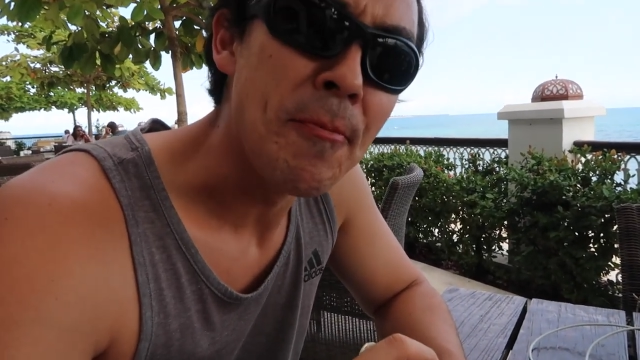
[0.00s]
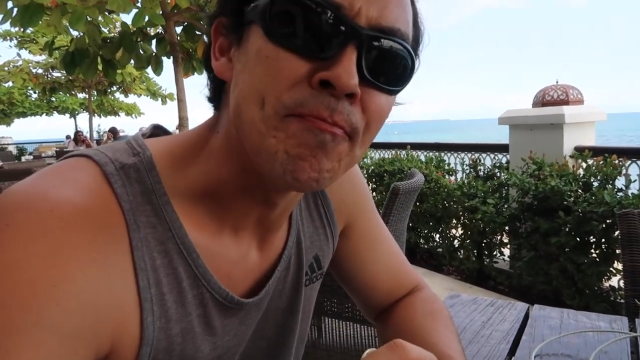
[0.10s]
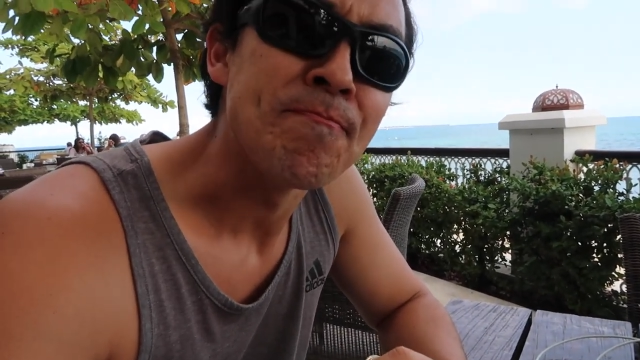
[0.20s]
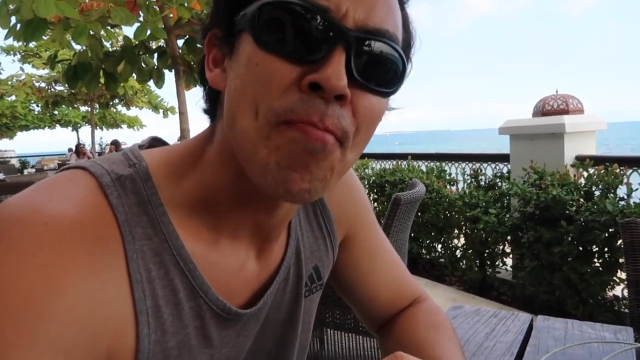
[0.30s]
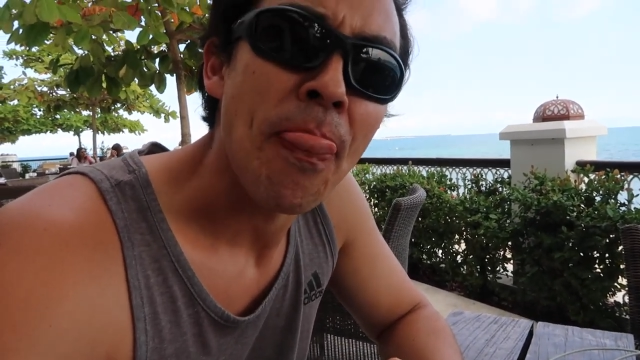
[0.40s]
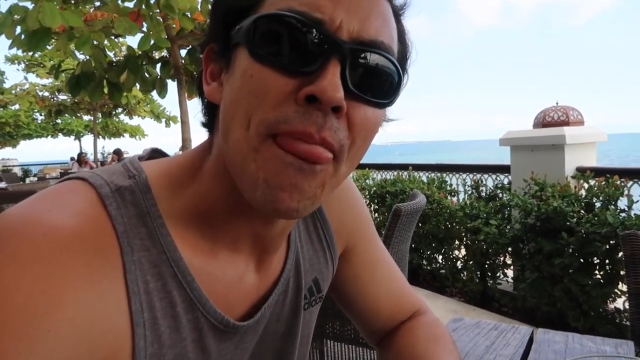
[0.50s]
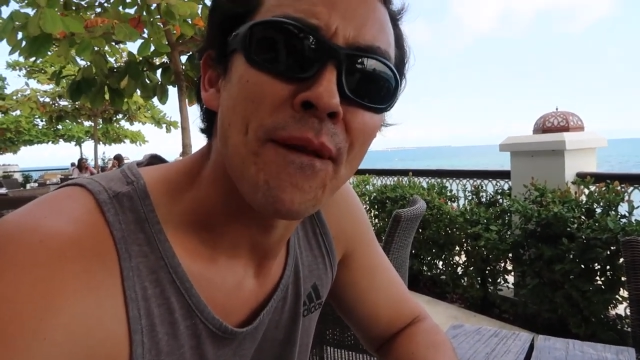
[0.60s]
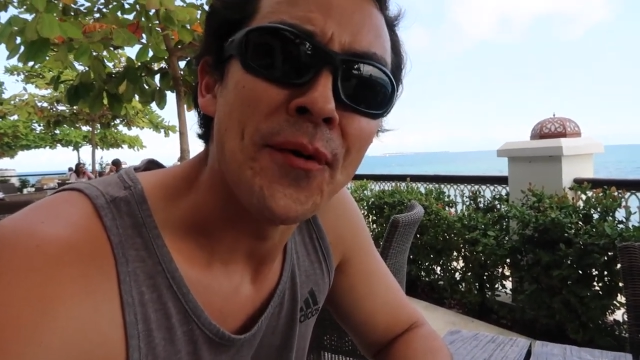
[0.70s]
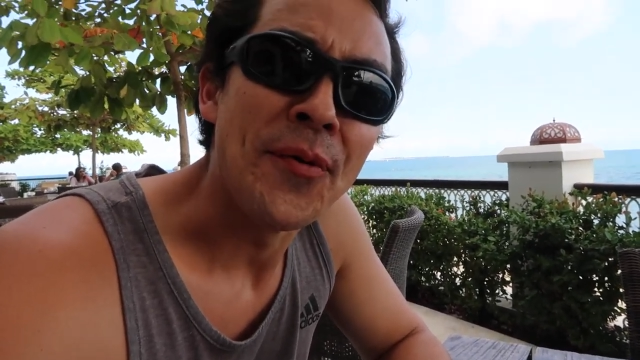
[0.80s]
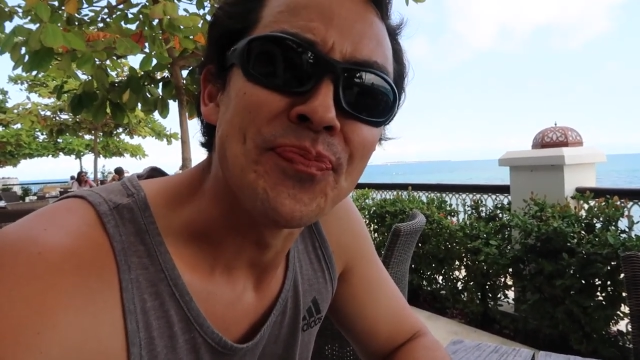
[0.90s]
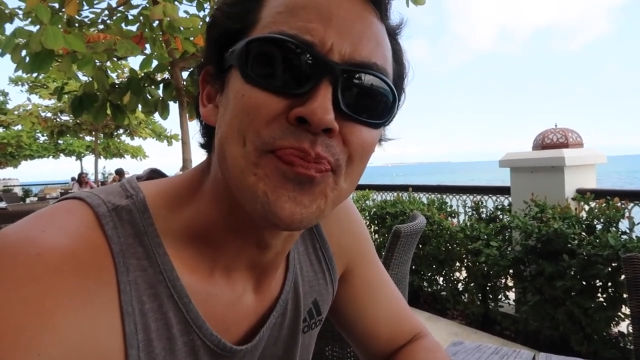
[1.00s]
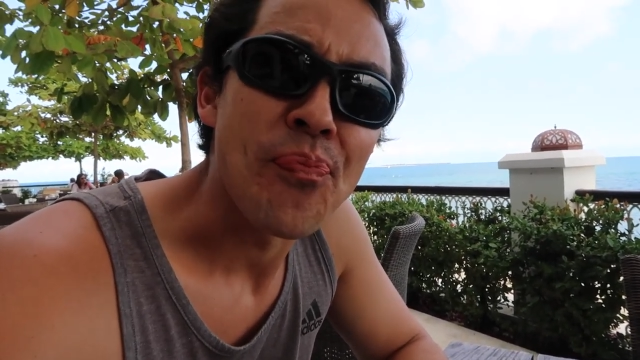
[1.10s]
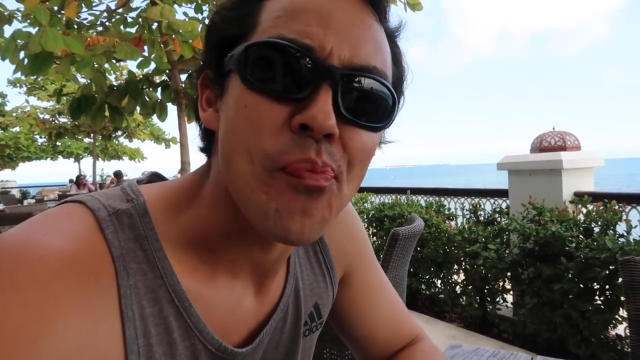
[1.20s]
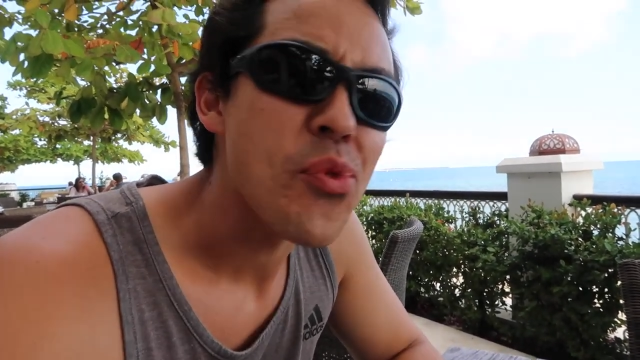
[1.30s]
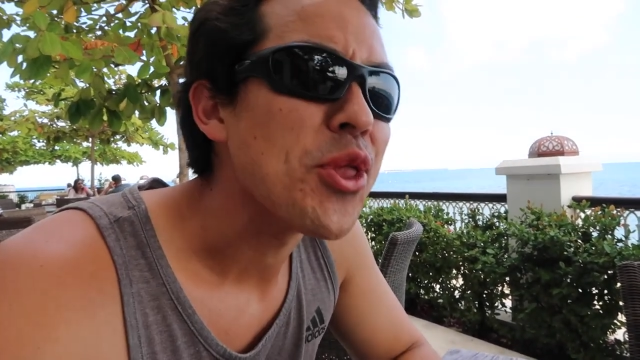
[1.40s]
I told you
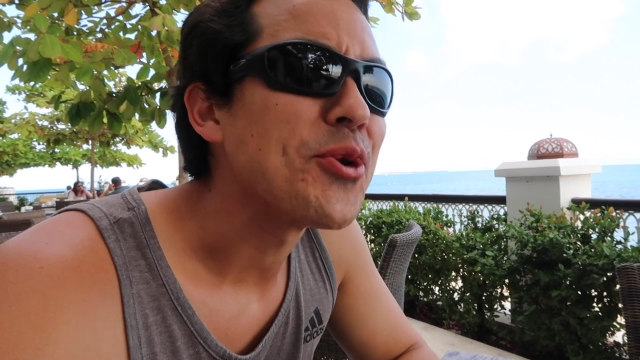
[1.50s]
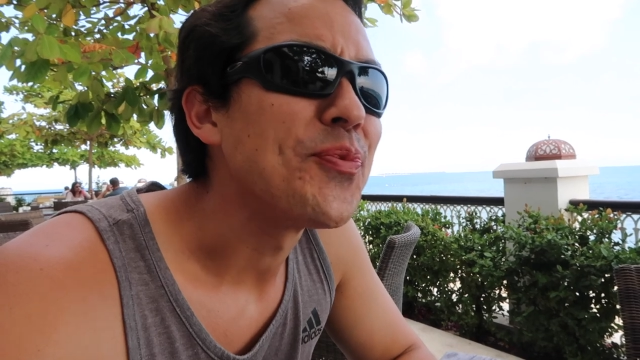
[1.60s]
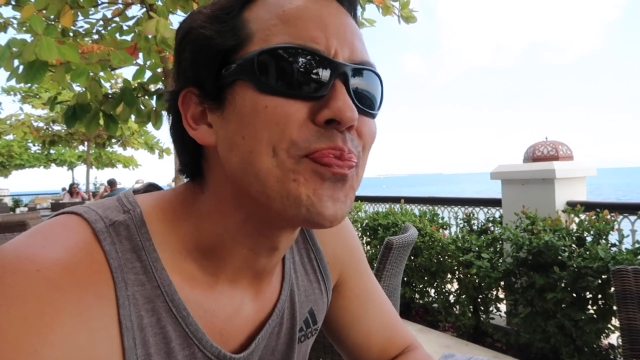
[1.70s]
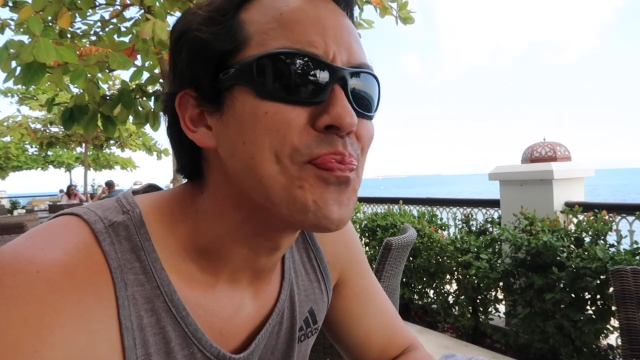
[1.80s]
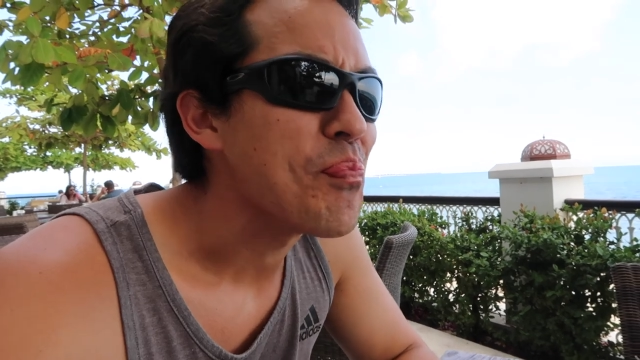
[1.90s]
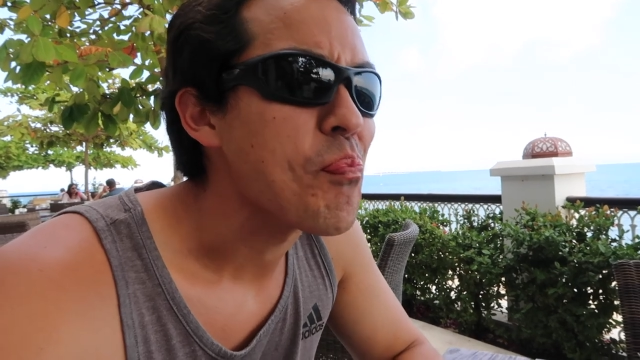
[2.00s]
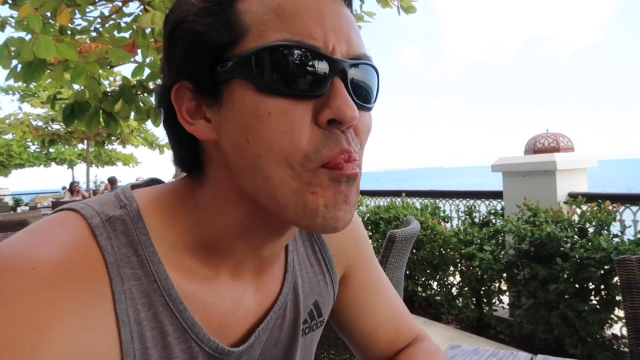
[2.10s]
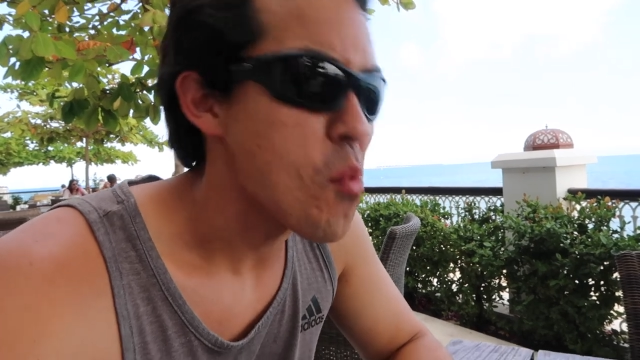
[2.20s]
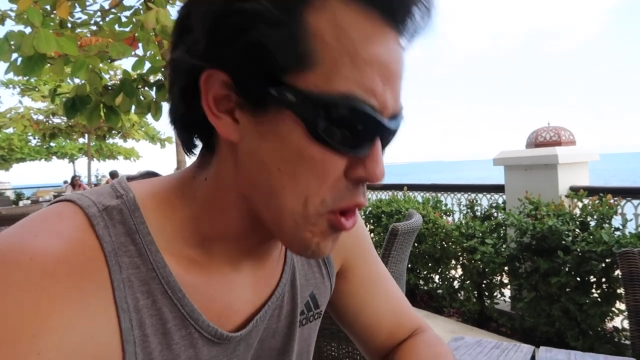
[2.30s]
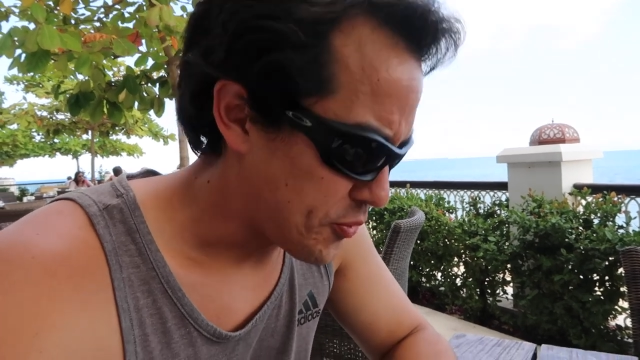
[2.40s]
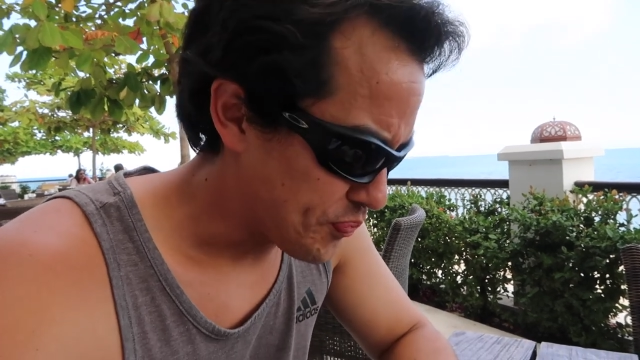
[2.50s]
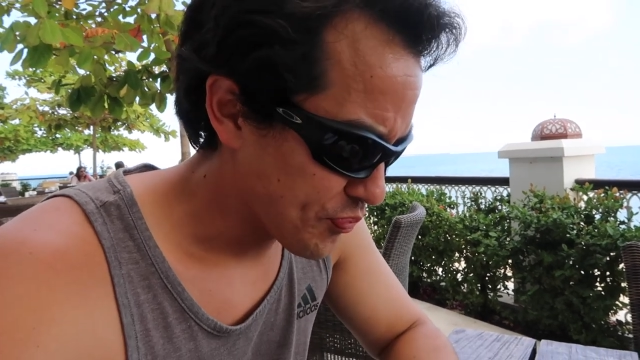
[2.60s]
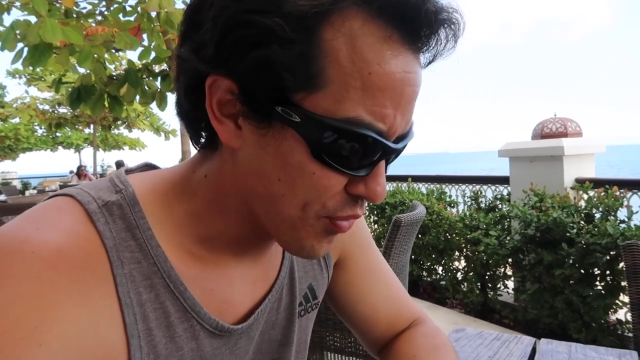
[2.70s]
it's sour. I wonder if